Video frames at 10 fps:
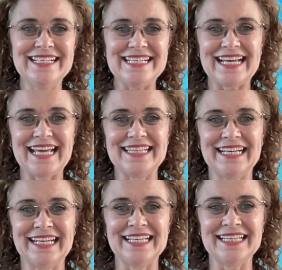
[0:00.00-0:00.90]
Check out the
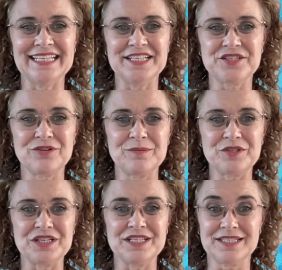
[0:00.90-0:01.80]
link in the
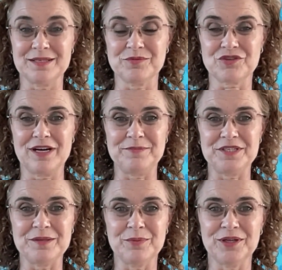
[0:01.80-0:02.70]
description to subscribe
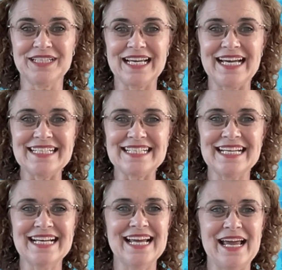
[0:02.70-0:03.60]
to the podcast,
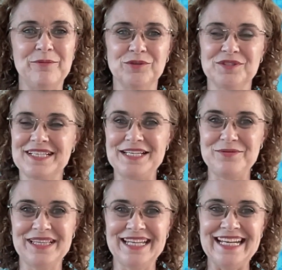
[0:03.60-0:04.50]
and we'll see
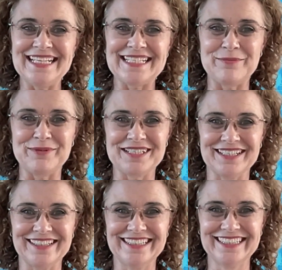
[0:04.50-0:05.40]
you in the next
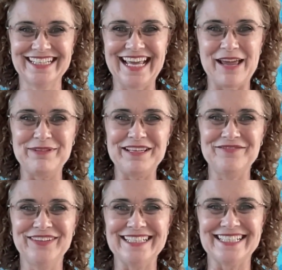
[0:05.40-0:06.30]
episode. Happy
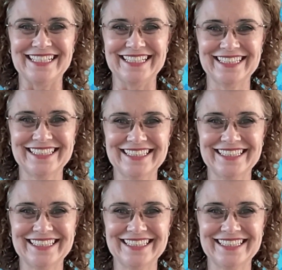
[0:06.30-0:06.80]
investing.